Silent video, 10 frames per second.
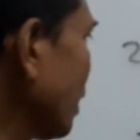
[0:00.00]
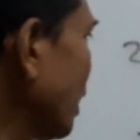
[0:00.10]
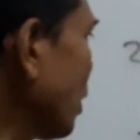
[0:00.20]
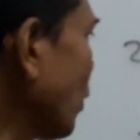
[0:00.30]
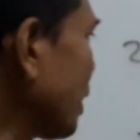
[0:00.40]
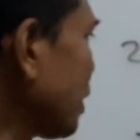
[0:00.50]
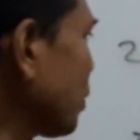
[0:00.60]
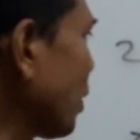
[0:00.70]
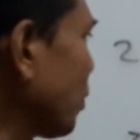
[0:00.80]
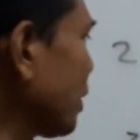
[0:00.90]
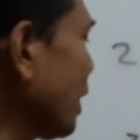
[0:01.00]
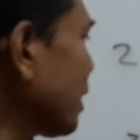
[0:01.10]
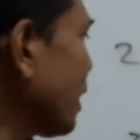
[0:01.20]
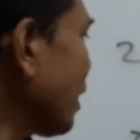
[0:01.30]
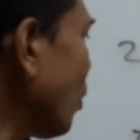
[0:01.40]
equals square root
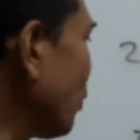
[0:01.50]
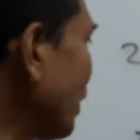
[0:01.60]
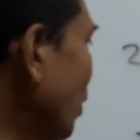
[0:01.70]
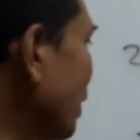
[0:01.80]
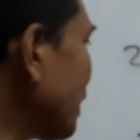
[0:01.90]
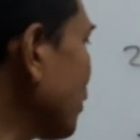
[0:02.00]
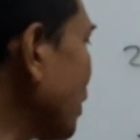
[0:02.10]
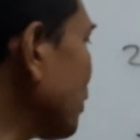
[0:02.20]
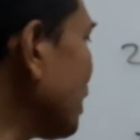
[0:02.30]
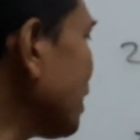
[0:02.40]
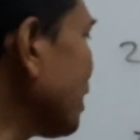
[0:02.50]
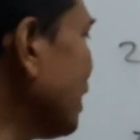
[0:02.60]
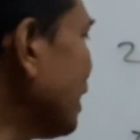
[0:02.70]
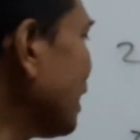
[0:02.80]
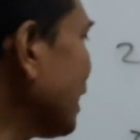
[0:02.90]
6. Now we know that square root
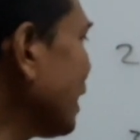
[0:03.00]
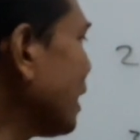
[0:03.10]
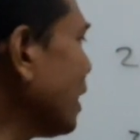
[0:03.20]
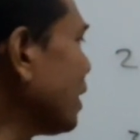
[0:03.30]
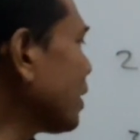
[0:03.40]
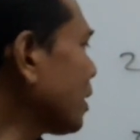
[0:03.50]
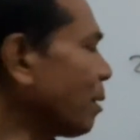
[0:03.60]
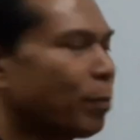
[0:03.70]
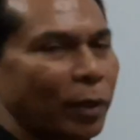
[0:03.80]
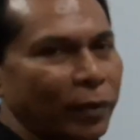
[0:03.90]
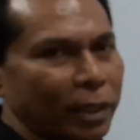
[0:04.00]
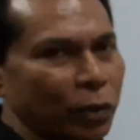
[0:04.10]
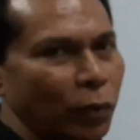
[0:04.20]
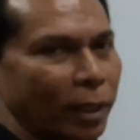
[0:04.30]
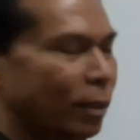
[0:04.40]
16 is perfect
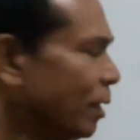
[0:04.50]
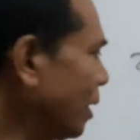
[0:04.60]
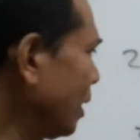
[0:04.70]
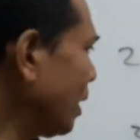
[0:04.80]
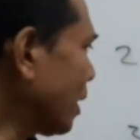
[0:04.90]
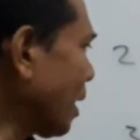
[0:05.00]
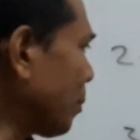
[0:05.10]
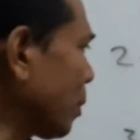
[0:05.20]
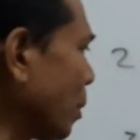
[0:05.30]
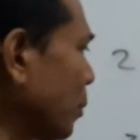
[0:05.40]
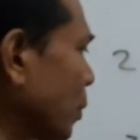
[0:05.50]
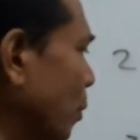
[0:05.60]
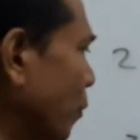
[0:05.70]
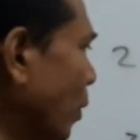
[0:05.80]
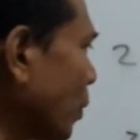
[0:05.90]
square. It comes from
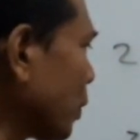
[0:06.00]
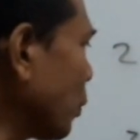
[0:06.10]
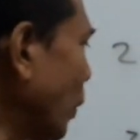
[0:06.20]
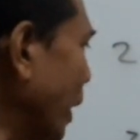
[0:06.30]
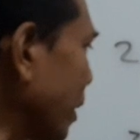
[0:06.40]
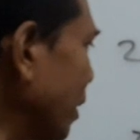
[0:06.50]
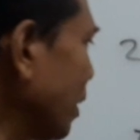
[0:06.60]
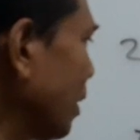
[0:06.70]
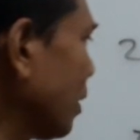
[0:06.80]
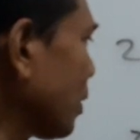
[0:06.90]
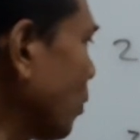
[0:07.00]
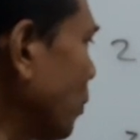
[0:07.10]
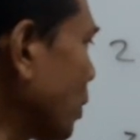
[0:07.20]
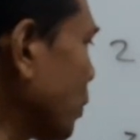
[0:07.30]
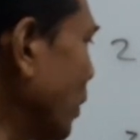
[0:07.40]
4 square. So
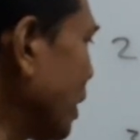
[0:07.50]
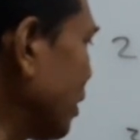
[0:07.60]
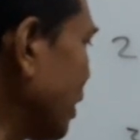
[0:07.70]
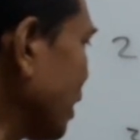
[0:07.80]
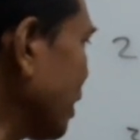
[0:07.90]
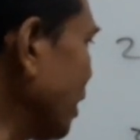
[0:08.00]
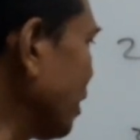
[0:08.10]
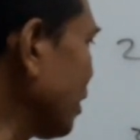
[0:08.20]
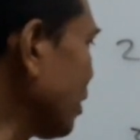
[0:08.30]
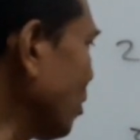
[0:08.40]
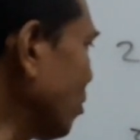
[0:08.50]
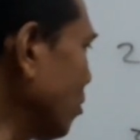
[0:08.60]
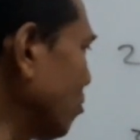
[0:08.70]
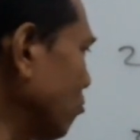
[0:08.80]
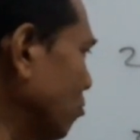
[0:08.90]
4 square is 16. So
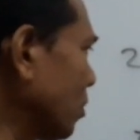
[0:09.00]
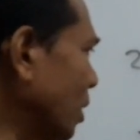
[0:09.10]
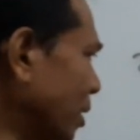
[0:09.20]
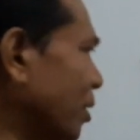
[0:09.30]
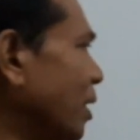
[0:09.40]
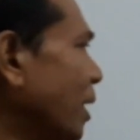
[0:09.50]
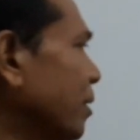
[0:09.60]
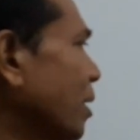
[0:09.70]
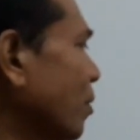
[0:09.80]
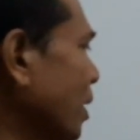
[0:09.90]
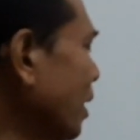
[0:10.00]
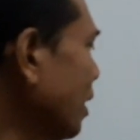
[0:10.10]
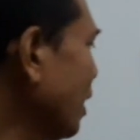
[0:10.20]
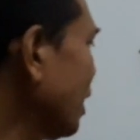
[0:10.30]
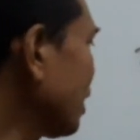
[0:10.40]
that's the answer. Okay?
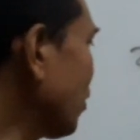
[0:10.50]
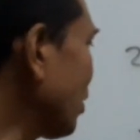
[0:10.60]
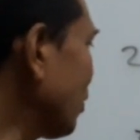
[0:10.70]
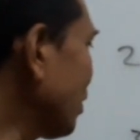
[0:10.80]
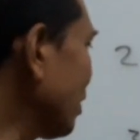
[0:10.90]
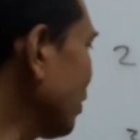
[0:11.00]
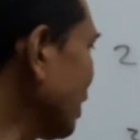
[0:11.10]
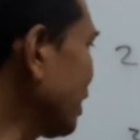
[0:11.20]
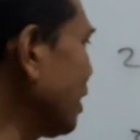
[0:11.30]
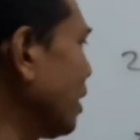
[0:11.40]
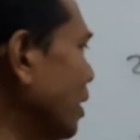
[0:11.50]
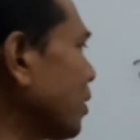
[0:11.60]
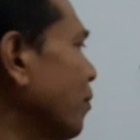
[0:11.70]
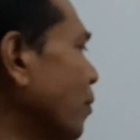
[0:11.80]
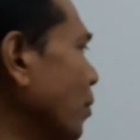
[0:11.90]
Square root 16
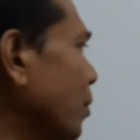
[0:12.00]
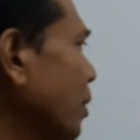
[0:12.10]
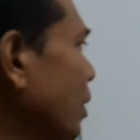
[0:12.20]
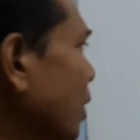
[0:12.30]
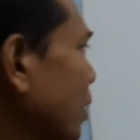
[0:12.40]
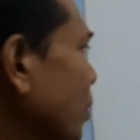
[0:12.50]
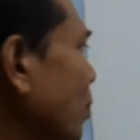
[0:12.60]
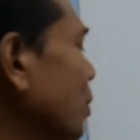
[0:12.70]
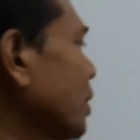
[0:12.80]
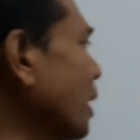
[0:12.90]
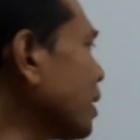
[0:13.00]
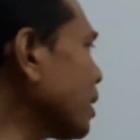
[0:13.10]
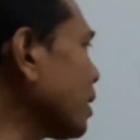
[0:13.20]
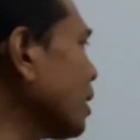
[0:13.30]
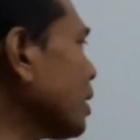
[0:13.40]
is 4. So
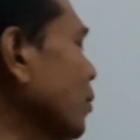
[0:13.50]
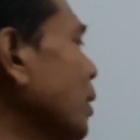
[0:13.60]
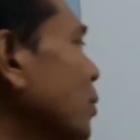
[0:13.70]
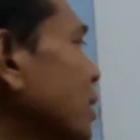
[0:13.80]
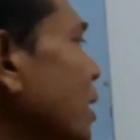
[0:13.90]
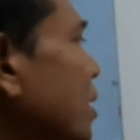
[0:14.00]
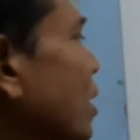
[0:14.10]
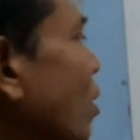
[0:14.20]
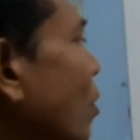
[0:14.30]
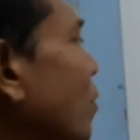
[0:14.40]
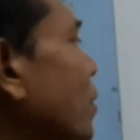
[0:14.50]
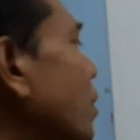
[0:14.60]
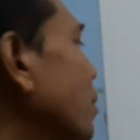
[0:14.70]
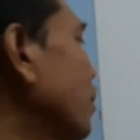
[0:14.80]
6 square root 6 over